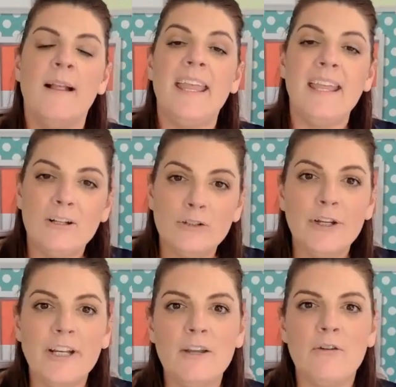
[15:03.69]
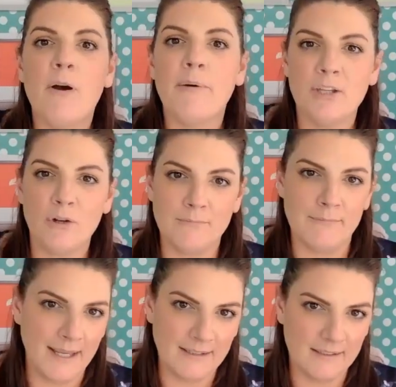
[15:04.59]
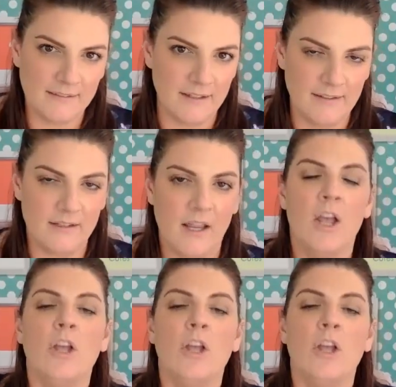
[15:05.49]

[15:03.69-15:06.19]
including growing your mailing list.